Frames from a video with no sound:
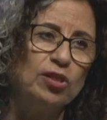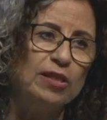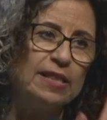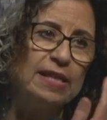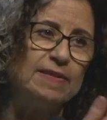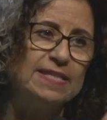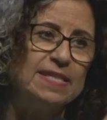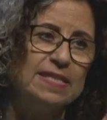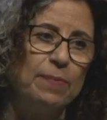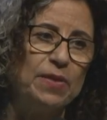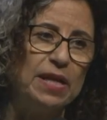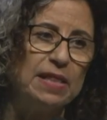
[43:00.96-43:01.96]
there isn't
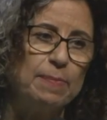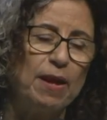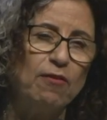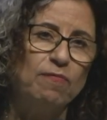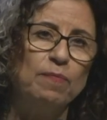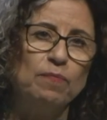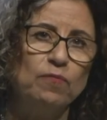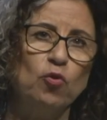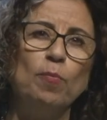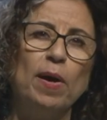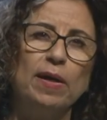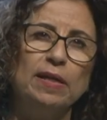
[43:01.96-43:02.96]
something at the back of your
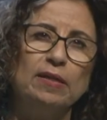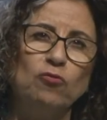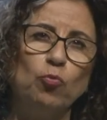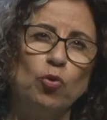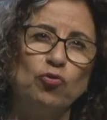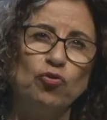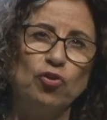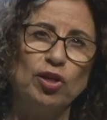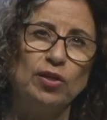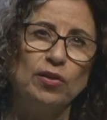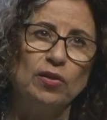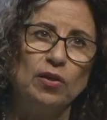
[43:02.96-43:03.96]
mind
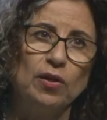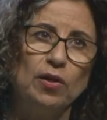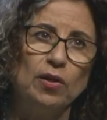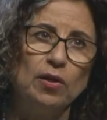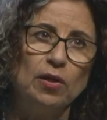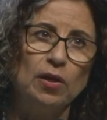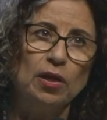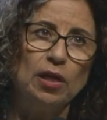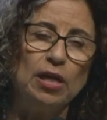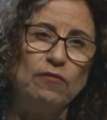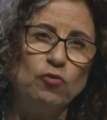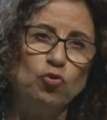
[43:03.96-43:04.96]
wondering
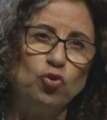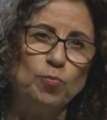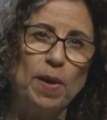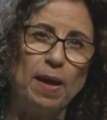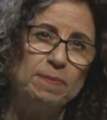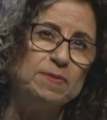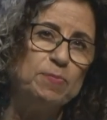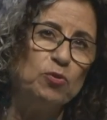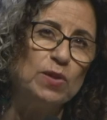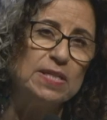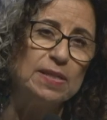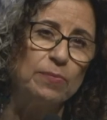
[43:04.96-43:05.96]
if you should perhaps be
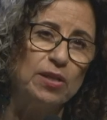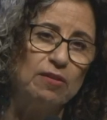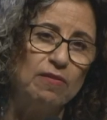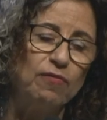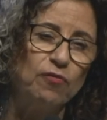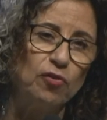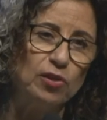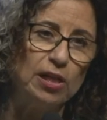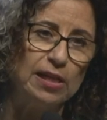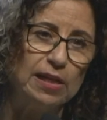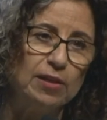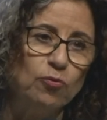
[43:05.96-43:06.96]
doing something
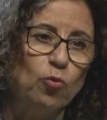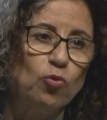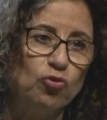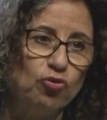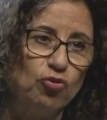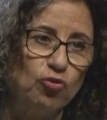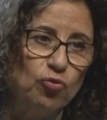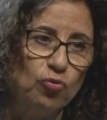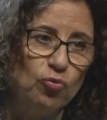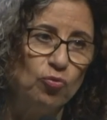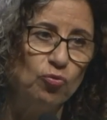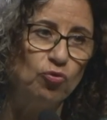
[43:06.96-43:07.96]
differently in order
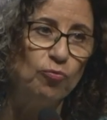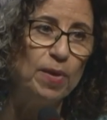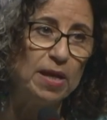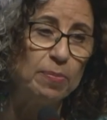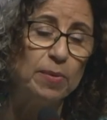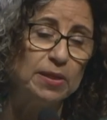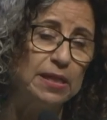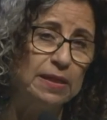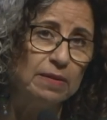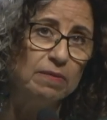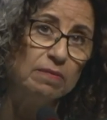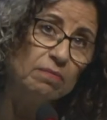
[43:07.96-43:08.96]
to, to make money,
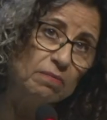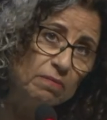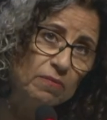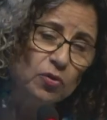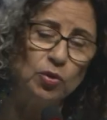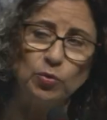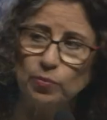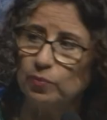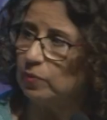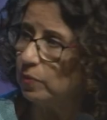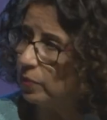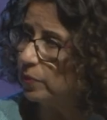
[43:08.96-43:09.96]
you know?
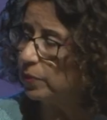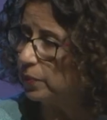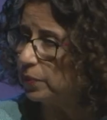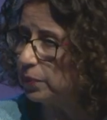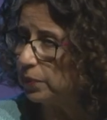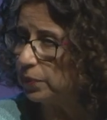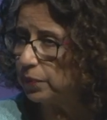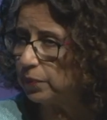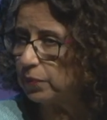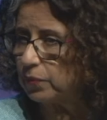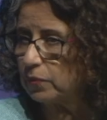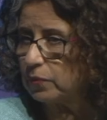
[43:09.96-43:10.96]

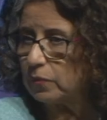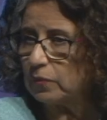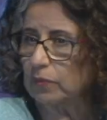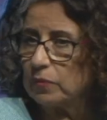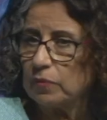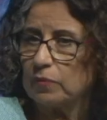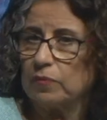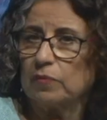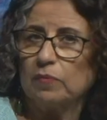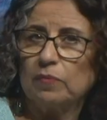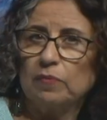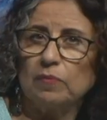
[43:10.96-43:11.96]
Okay, uh, in
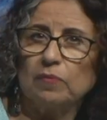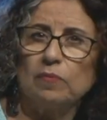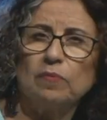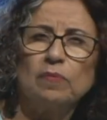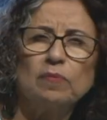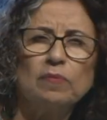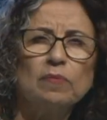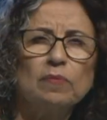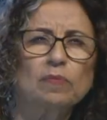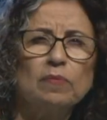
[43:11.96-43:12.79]
addition to your question,